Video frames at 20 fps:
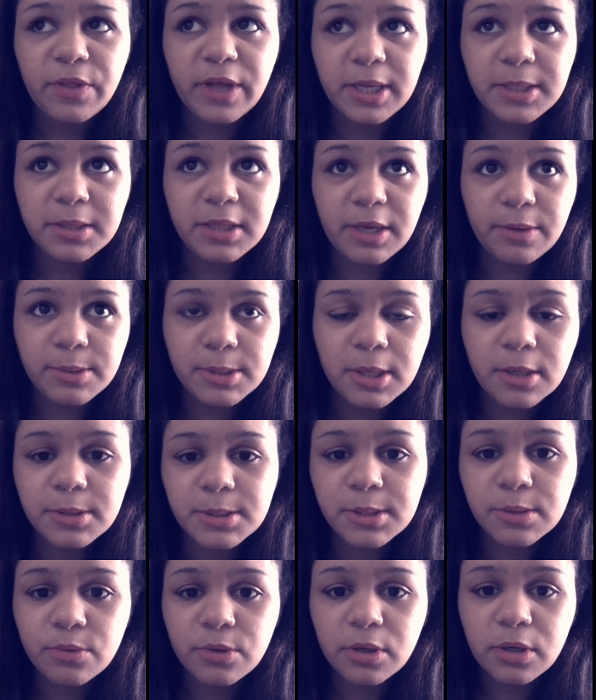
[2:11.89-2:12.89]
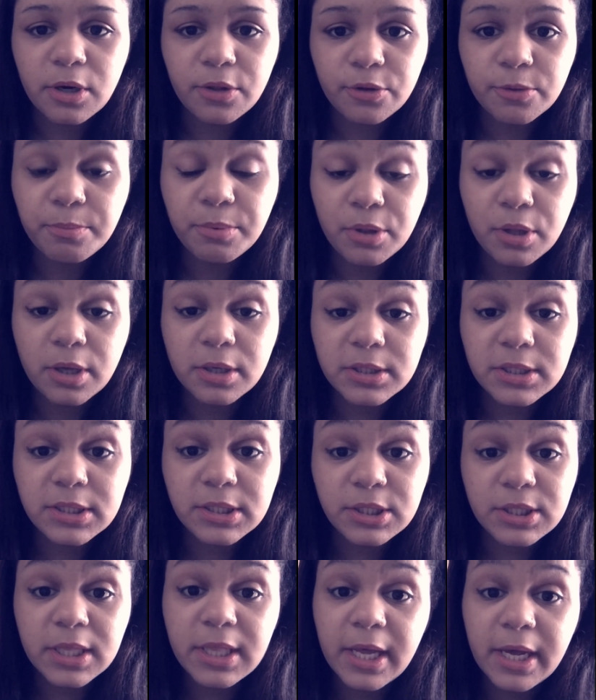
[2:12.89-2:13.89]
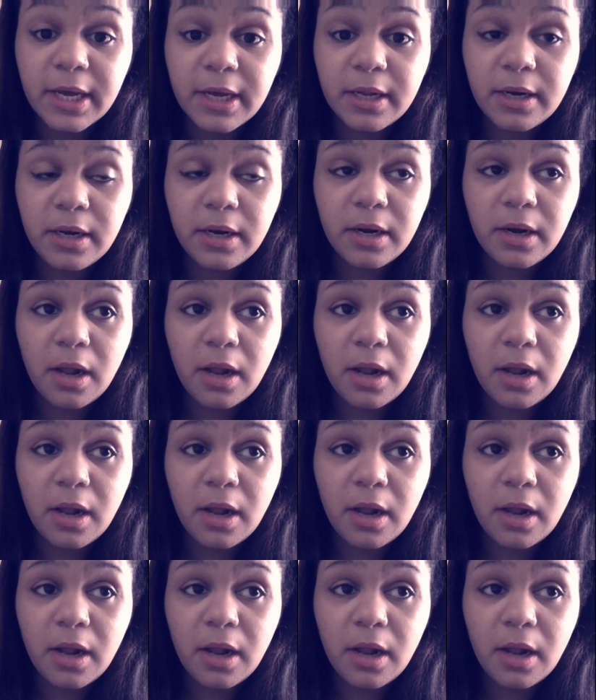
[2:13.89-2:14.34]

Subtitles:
that was also another plus to that.